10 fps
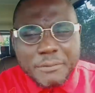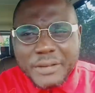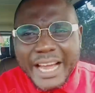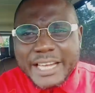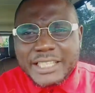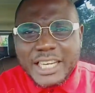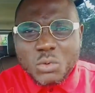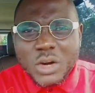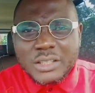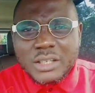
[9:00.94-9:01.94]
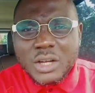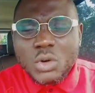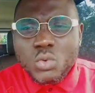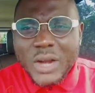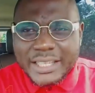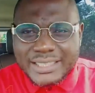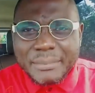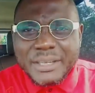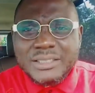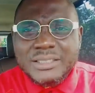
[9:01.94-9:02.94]
BVI Channel 1, we are
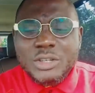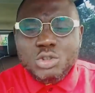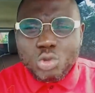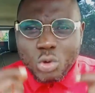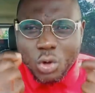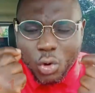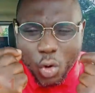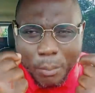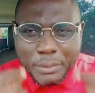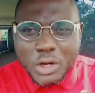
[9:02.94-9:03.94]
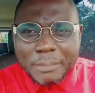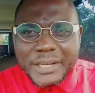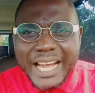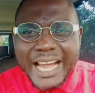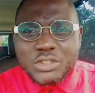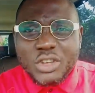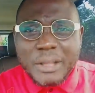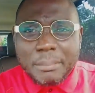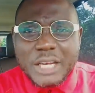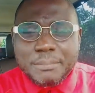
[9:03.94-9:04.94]
determined to open up the eyes
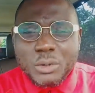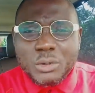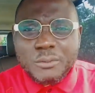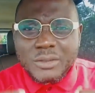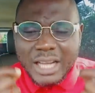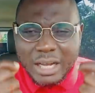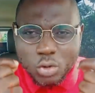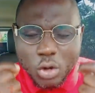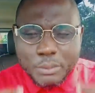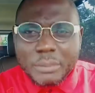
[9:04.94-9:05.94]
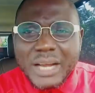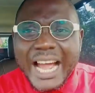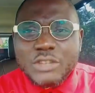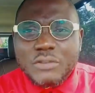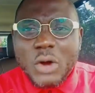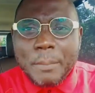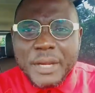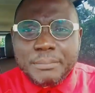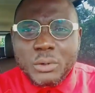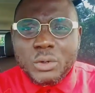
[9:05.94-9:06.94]
of the people and open up the eyes of our
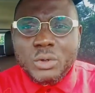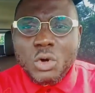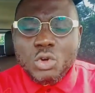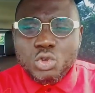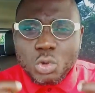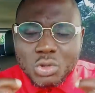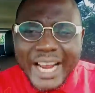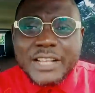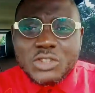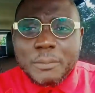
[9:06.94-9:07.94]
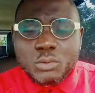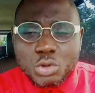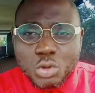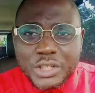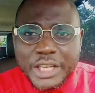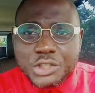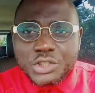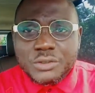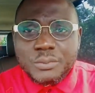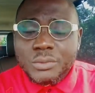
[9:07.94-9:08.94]
people to rise up to the
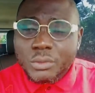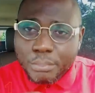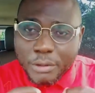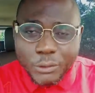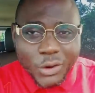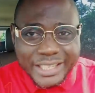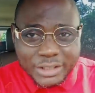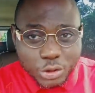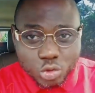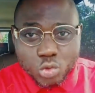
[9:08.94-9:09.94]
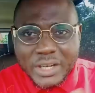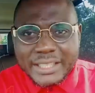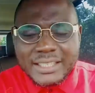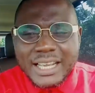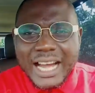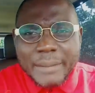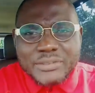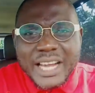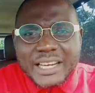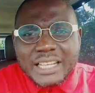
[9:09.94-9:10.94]
occasion before it is too late.
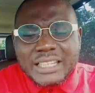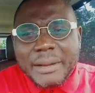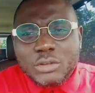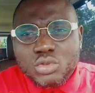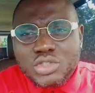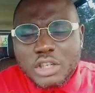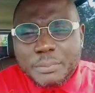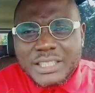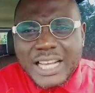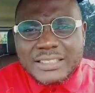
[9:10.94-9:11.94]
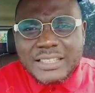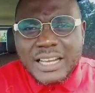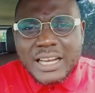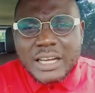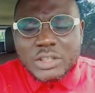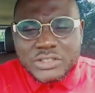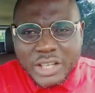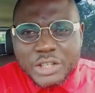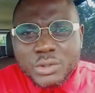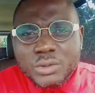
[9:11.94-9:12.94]
I'm signing at Amasu Chinedu Peters.
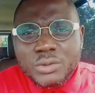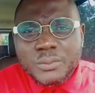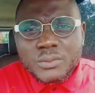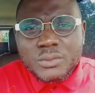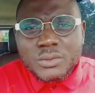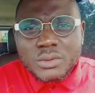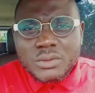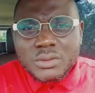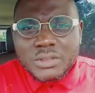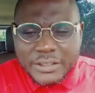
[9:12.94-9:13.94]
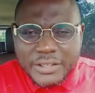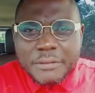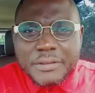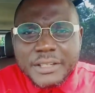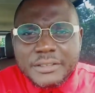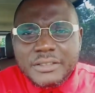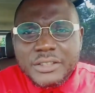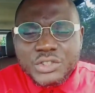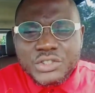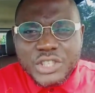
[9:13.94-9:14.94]
See you this evening,
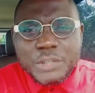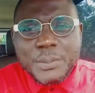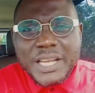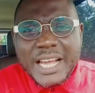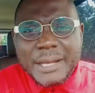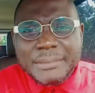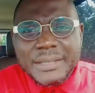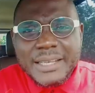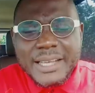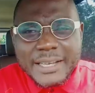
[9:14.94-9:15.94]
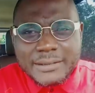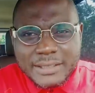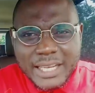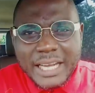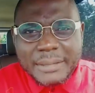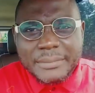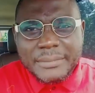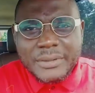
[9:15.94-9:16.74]
6 p.m. is the time.